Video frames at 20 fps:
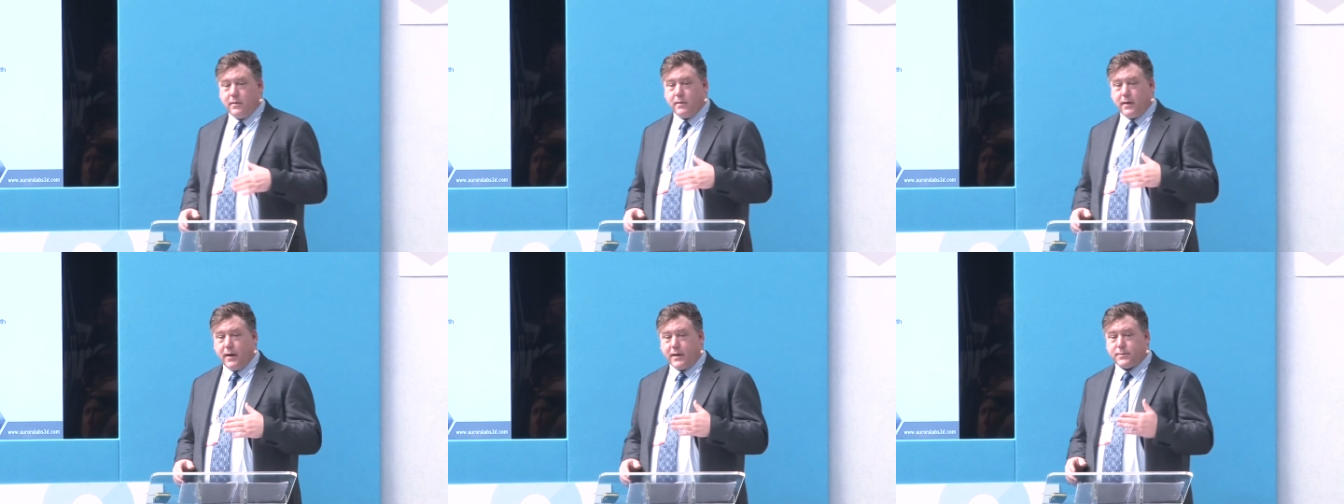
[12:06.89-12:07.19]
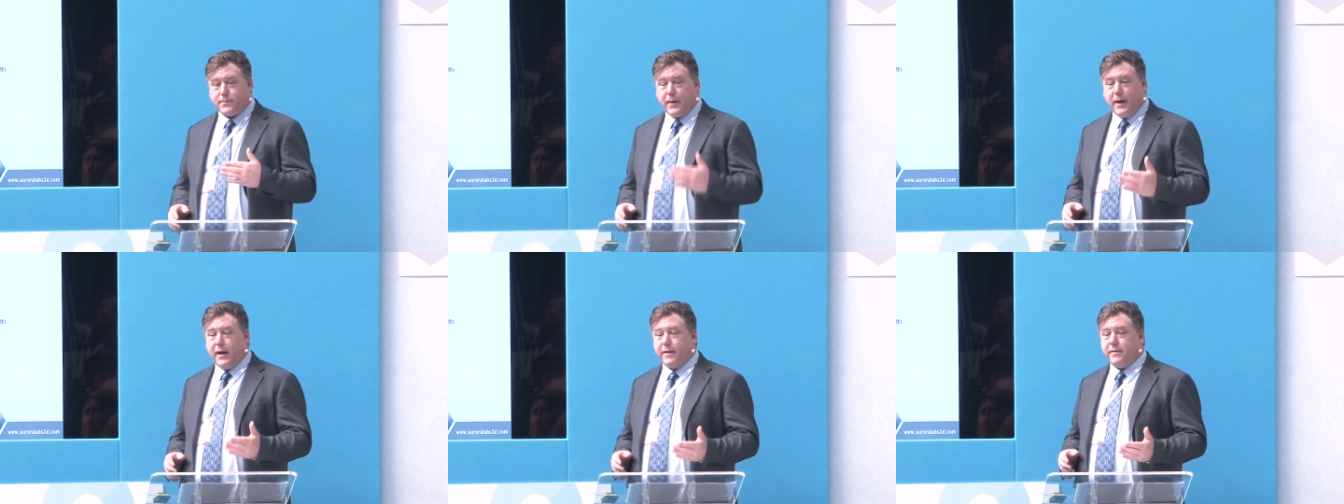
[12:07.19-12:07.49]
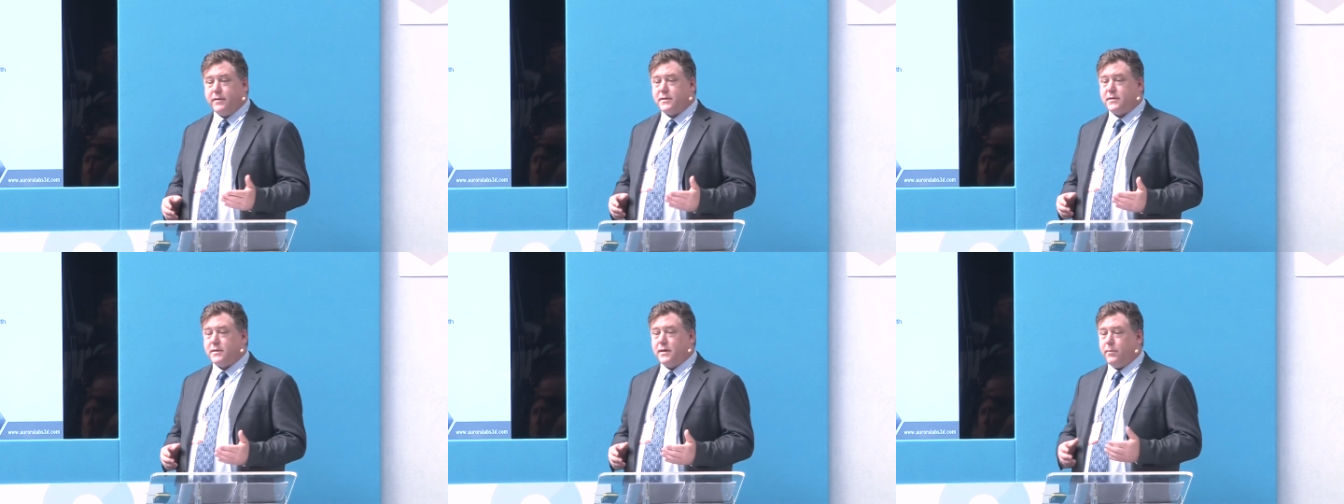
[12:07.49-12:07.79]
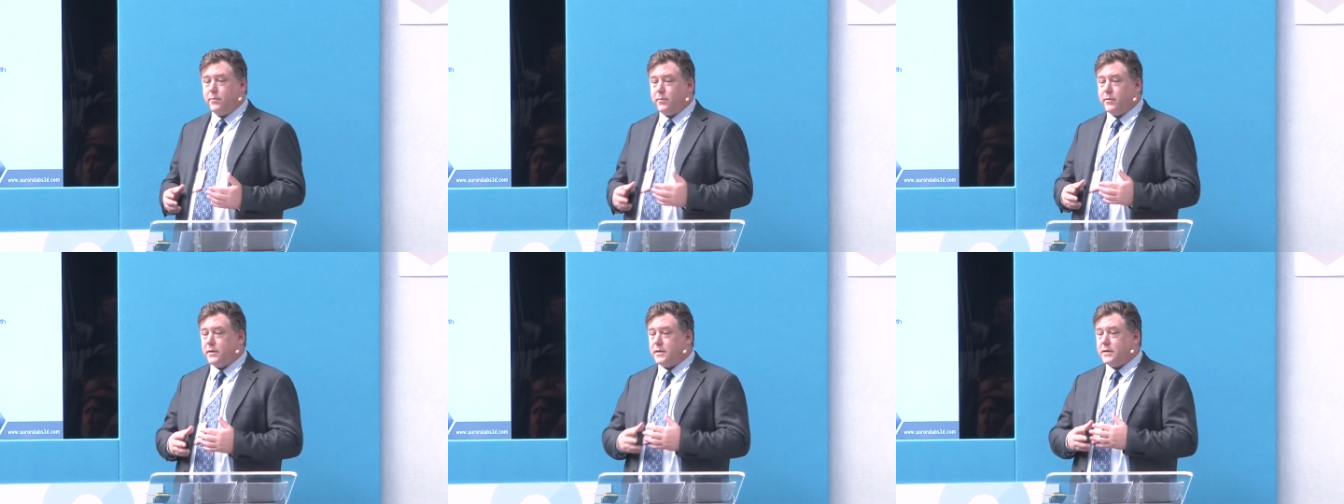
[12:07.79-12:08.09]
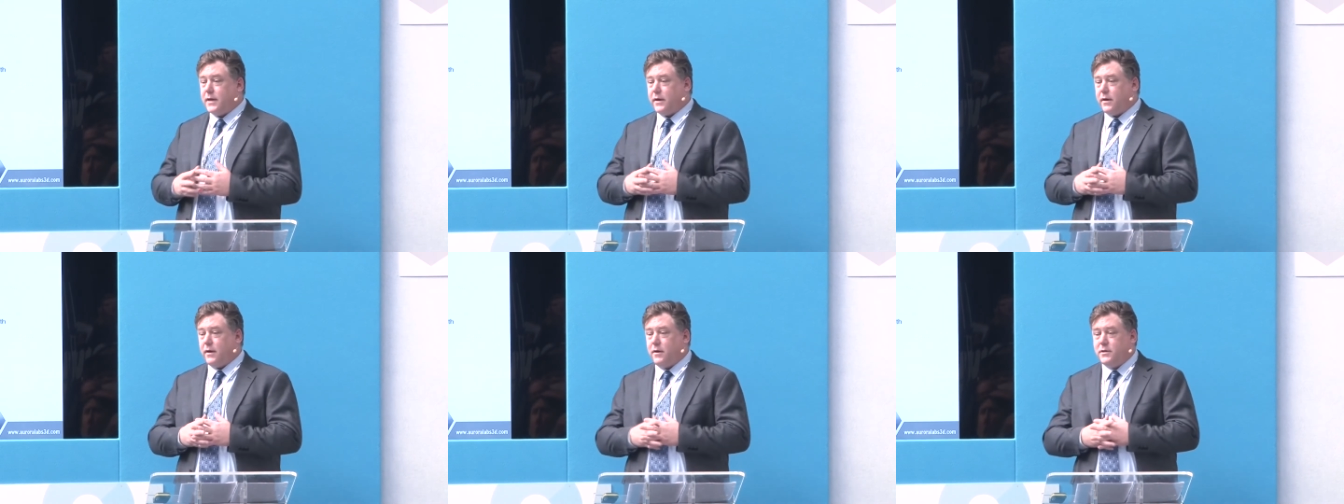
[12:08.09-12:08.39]
as part of the step with the
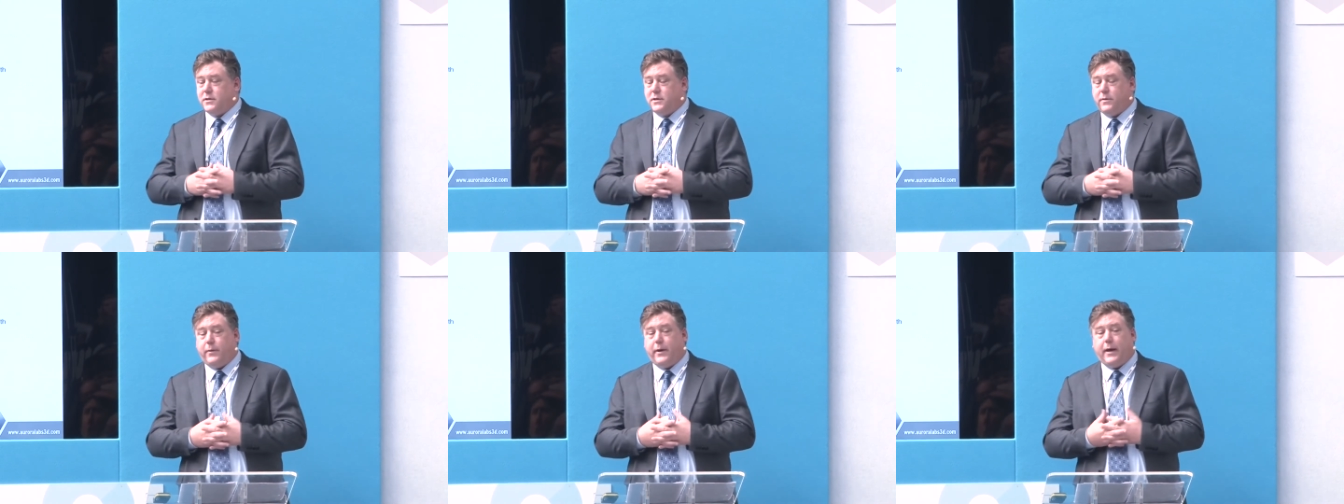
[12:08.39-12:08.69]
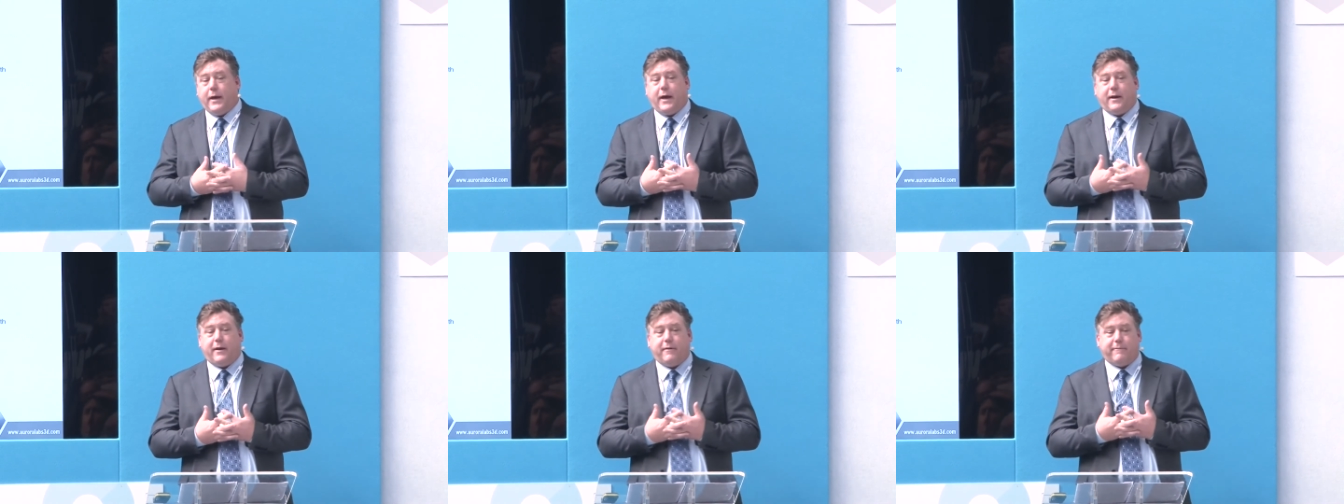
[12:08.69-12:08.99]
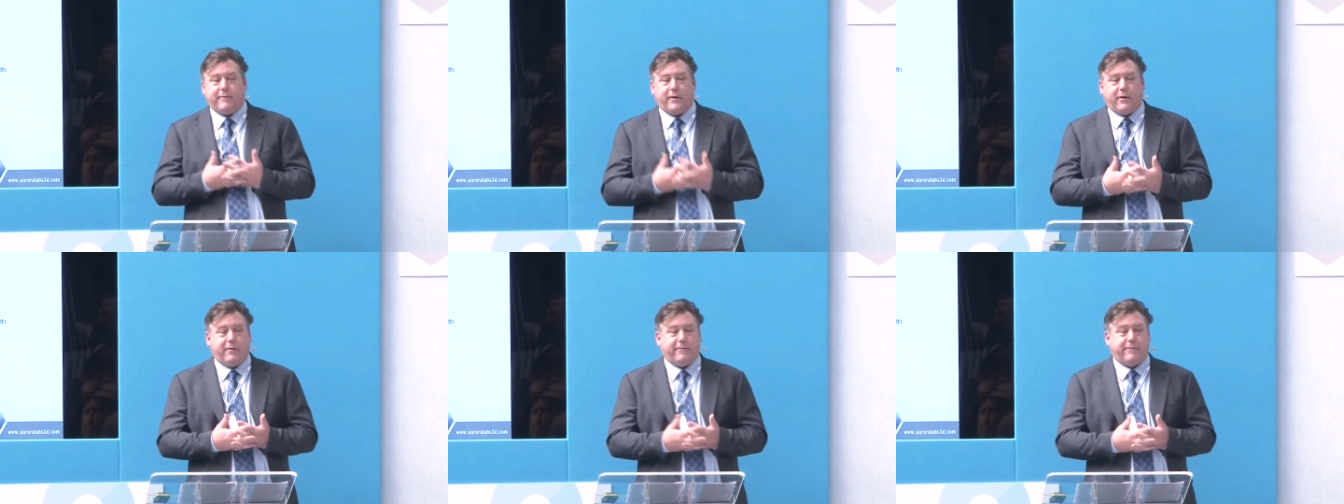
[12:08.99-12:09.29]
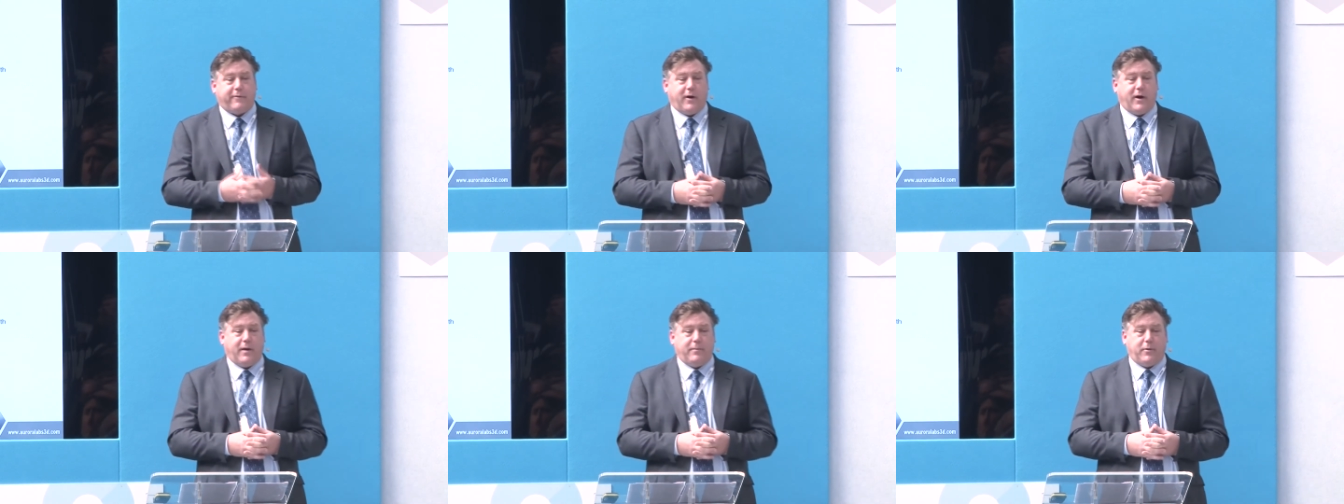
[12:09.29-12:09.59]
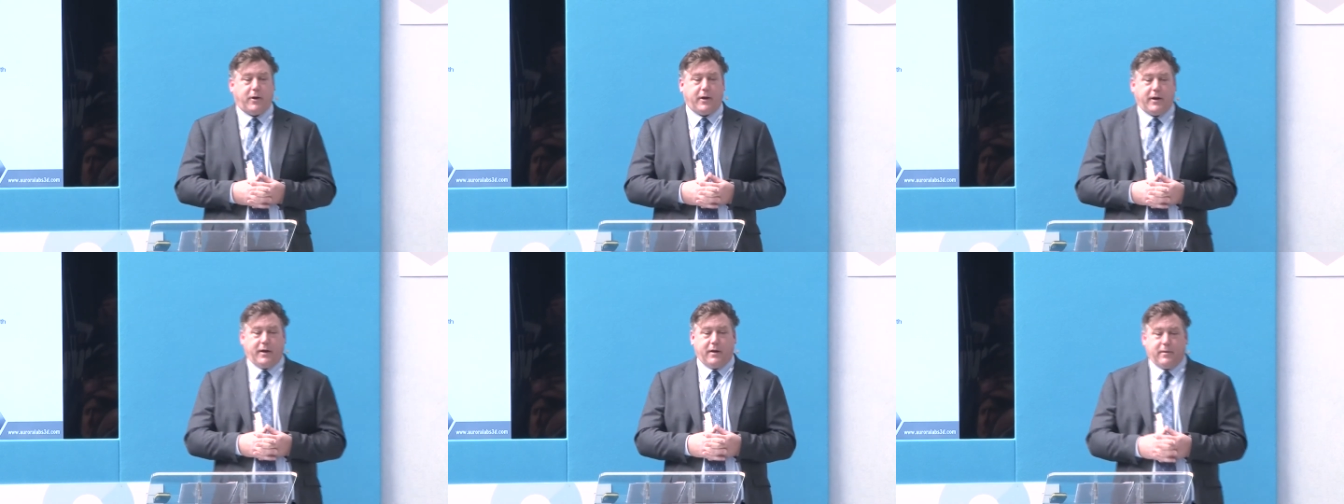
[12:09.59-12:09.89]
technology, we had it verified
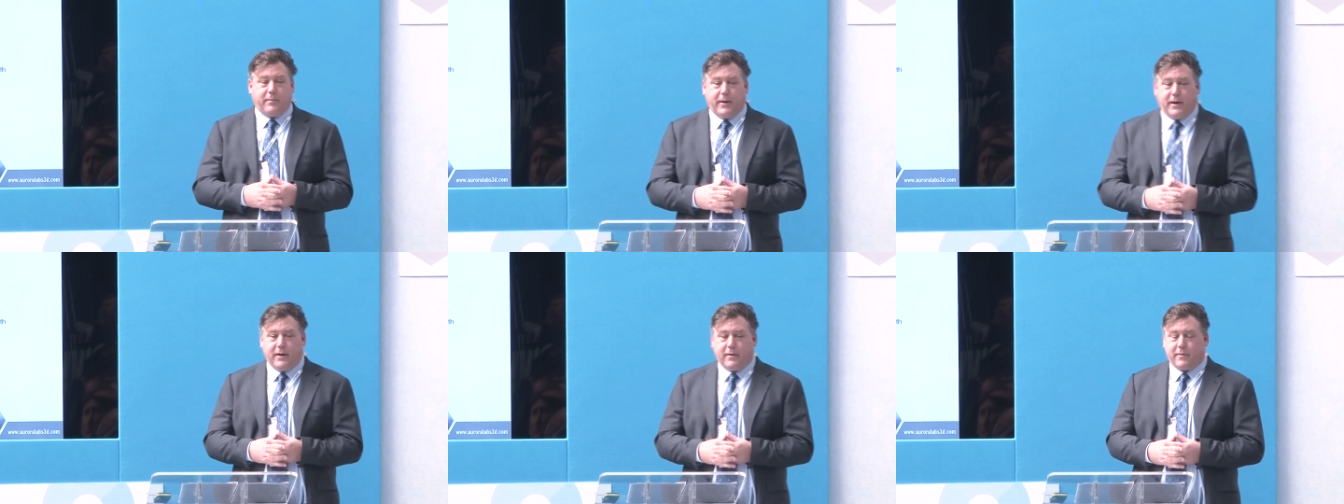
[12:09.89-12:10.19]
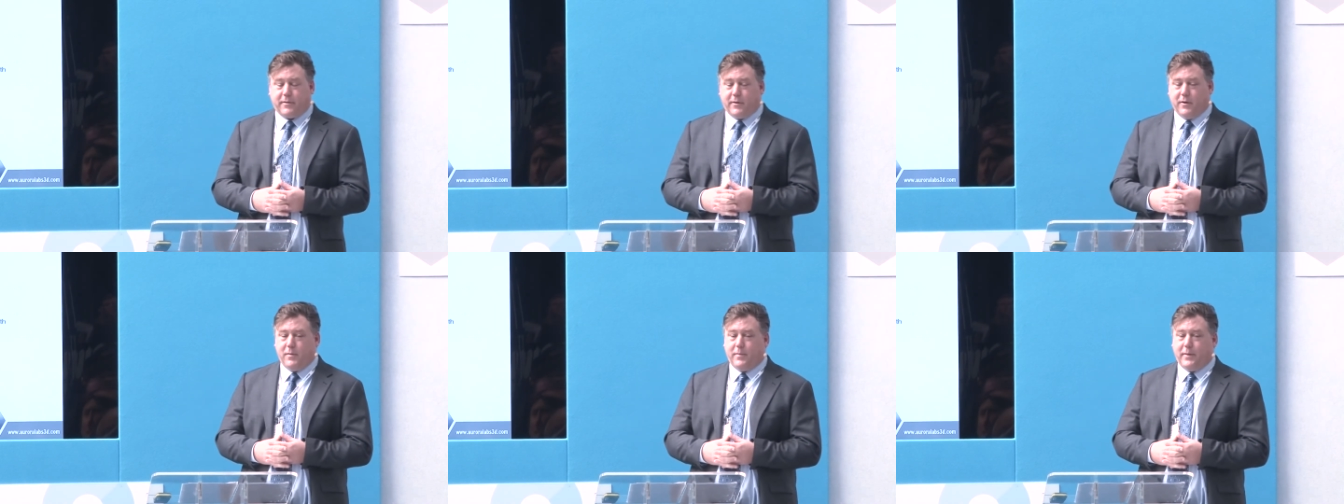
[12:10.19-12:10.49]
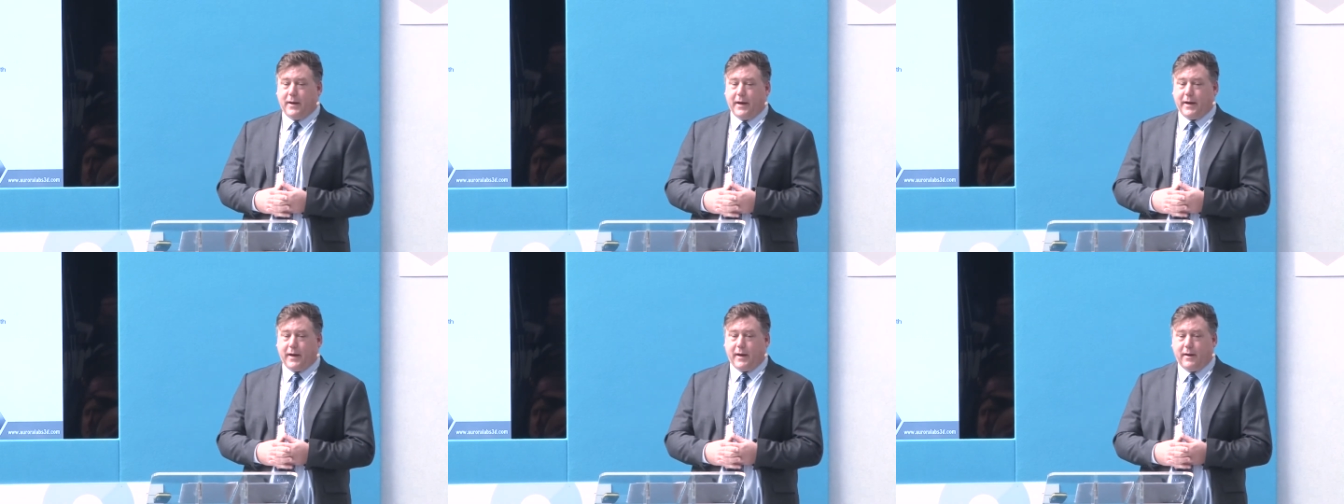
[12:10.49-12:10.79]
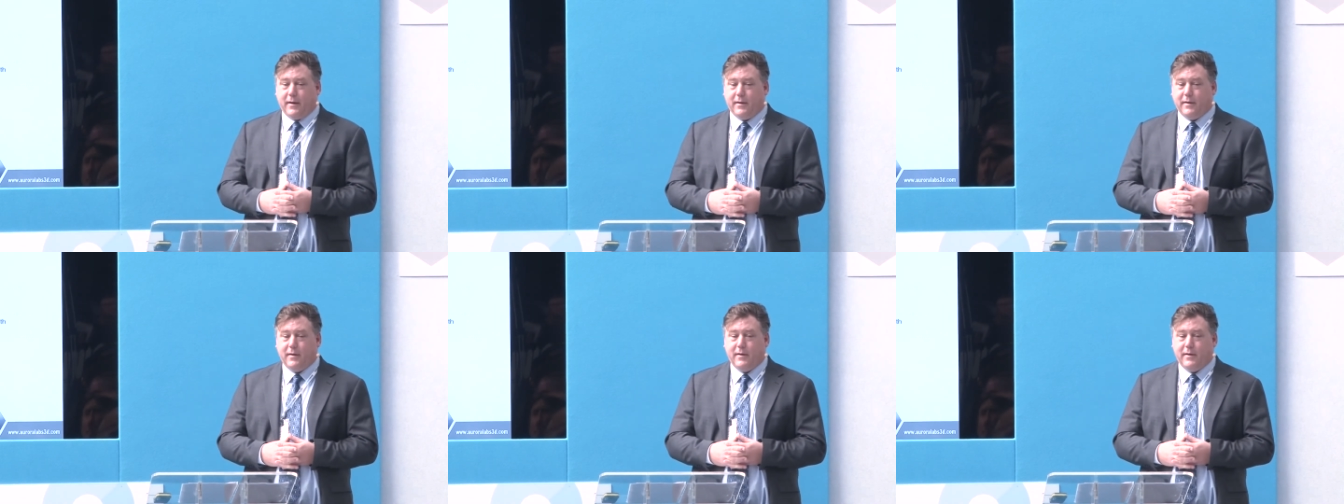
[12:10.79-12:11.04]
by an independent third party.